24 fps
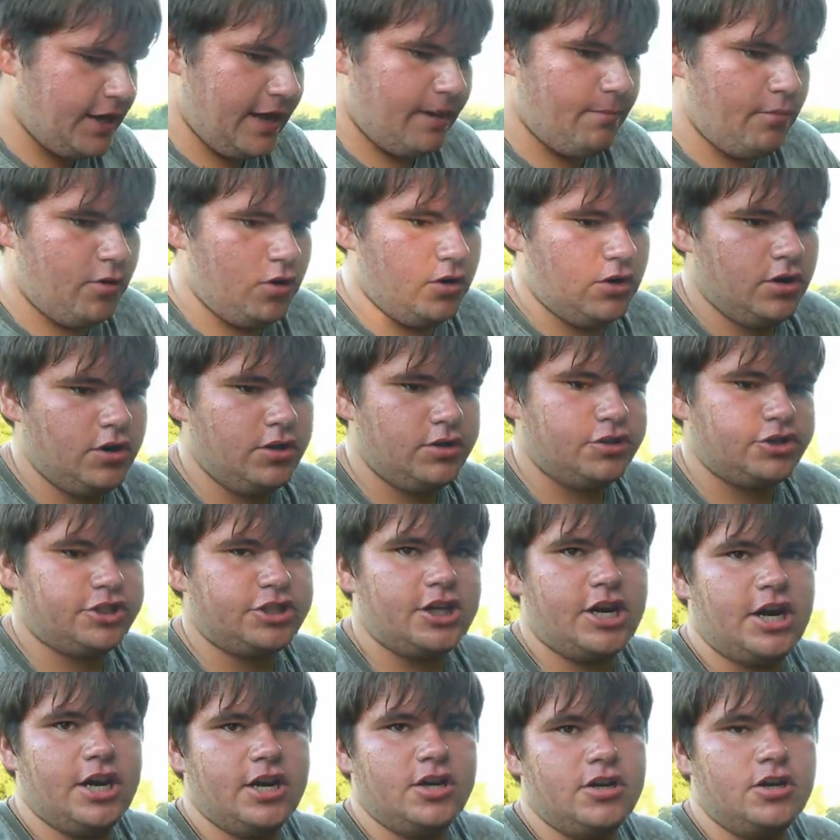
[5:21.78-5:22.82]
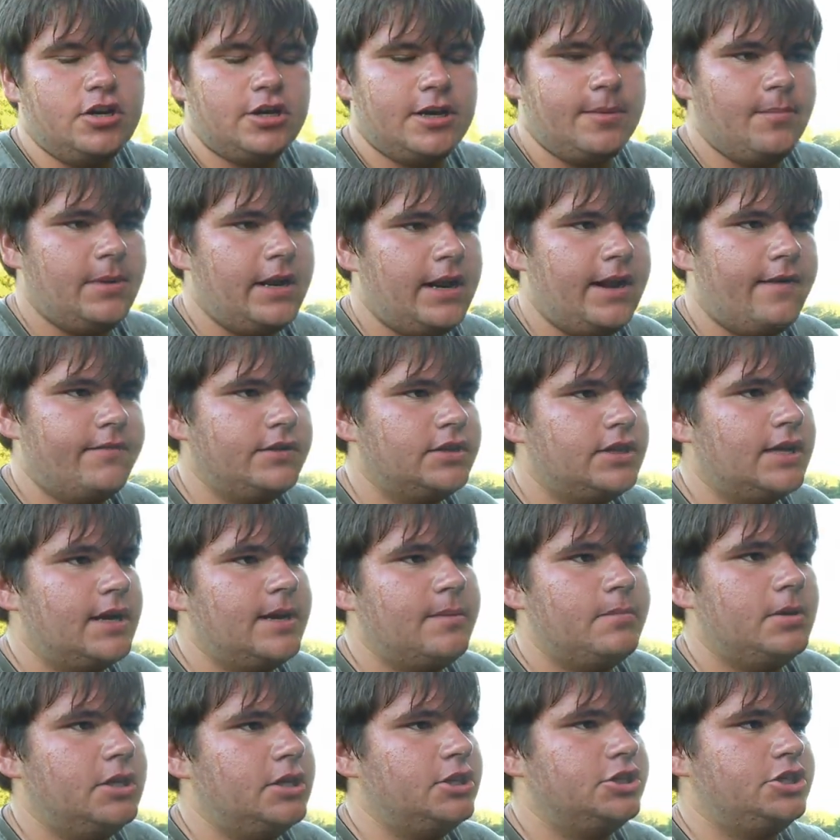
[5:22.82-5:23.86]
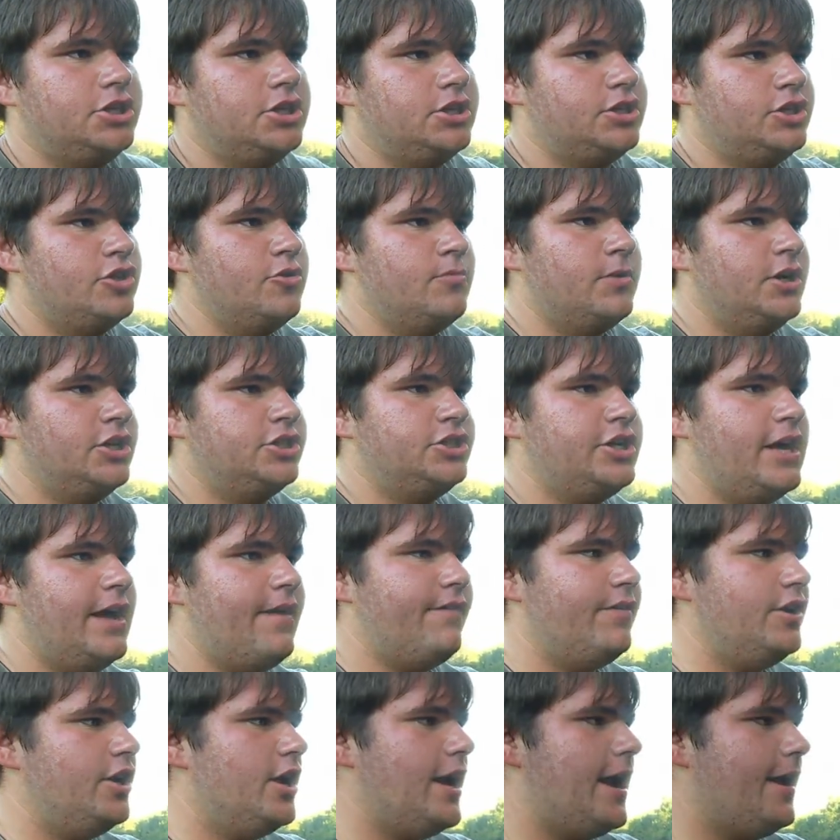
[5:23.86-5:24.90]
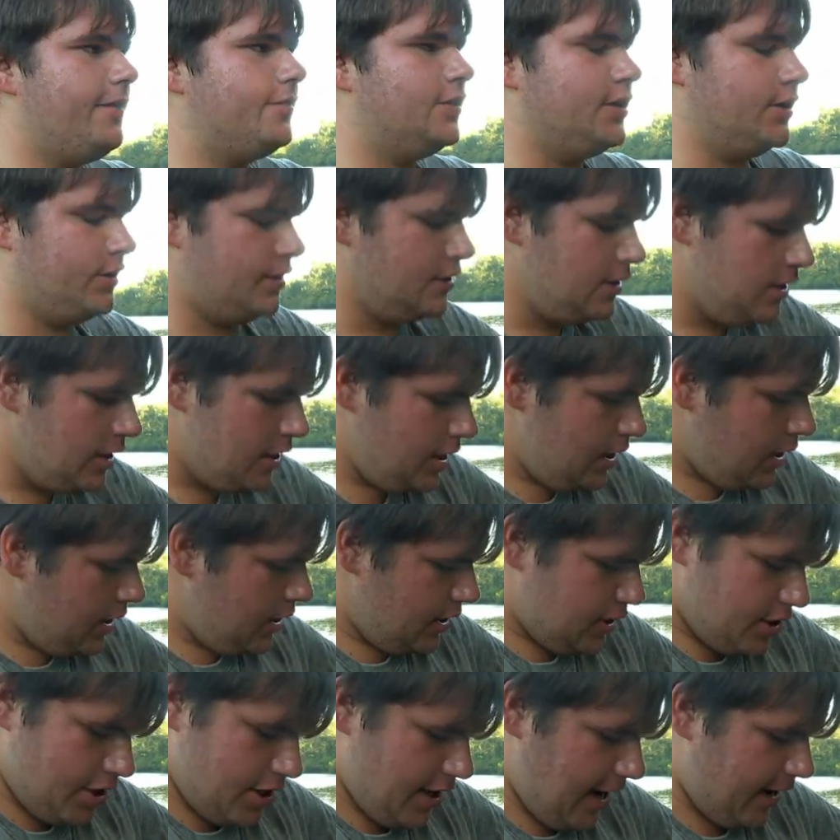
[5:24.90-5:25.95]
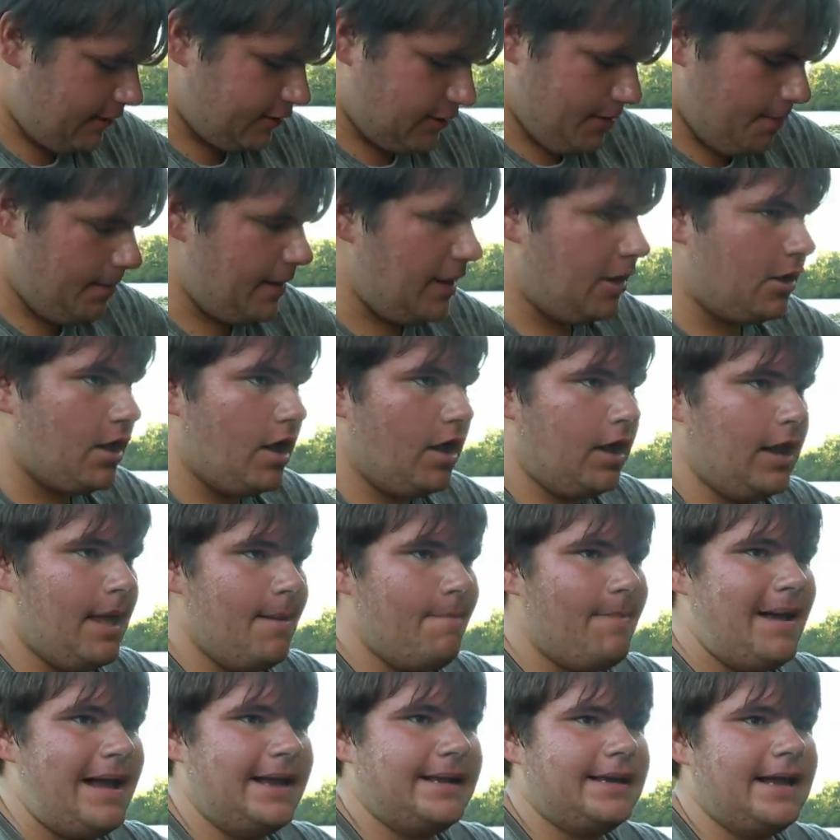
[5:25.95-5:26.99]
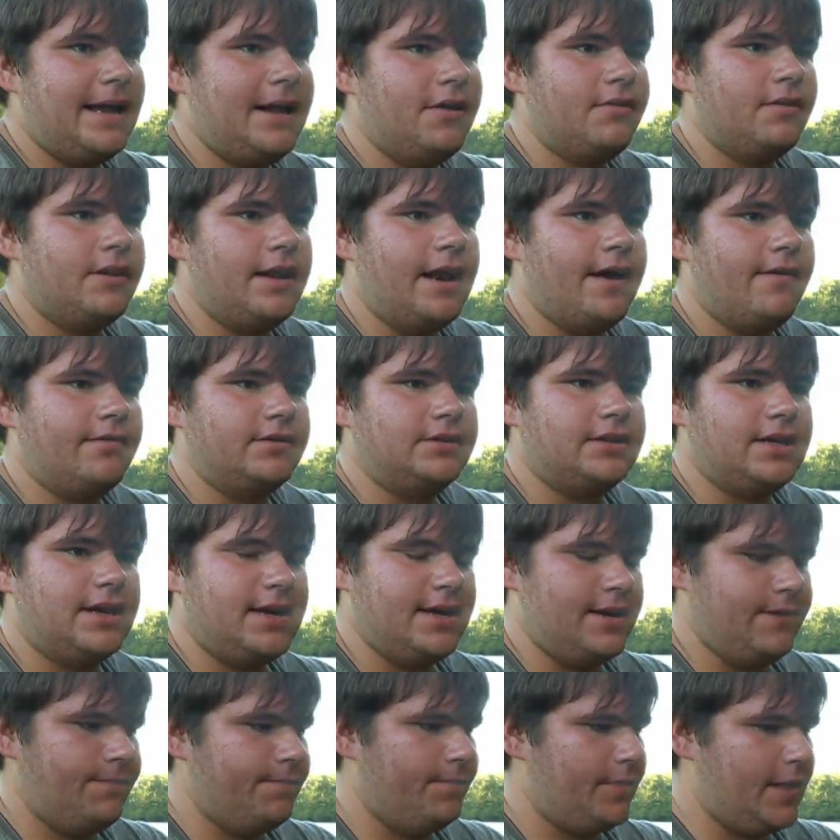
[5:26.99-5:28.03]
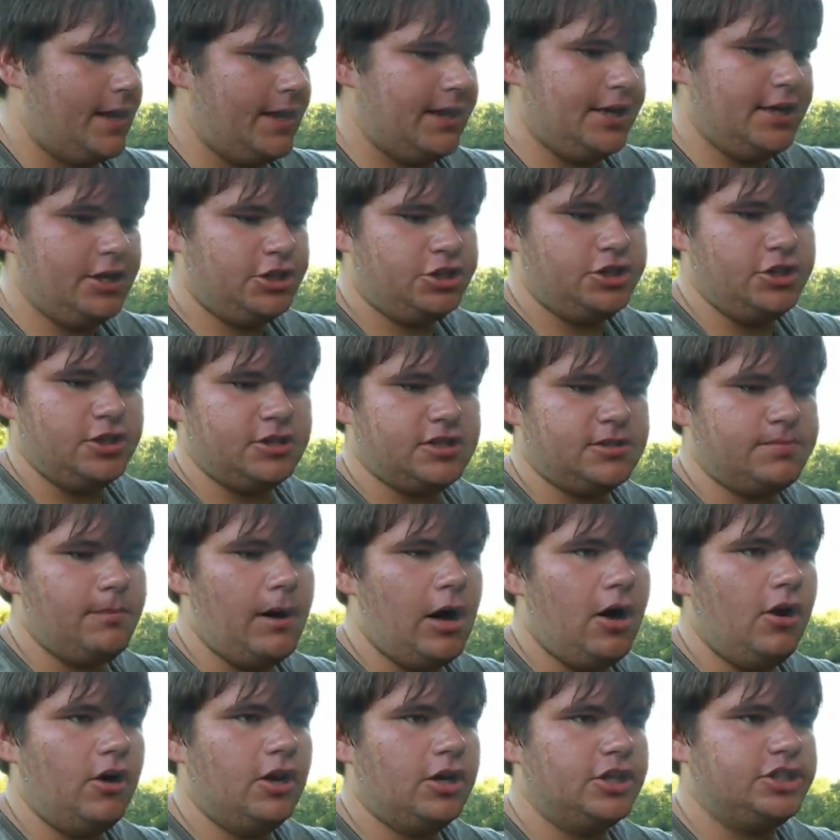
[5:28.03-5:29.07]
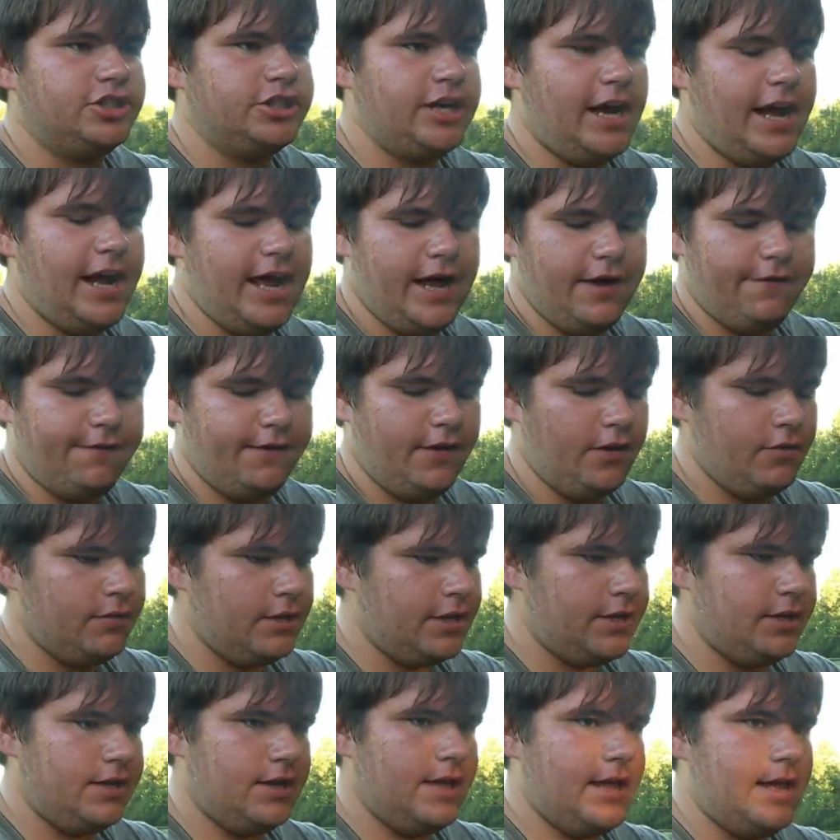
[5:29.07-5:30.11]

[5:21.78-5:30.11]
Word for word: got more hooks trying to hook him and everything, but it's just too much heavy. You have to you have to melt all that back down and everything and get you a smaller shaft on it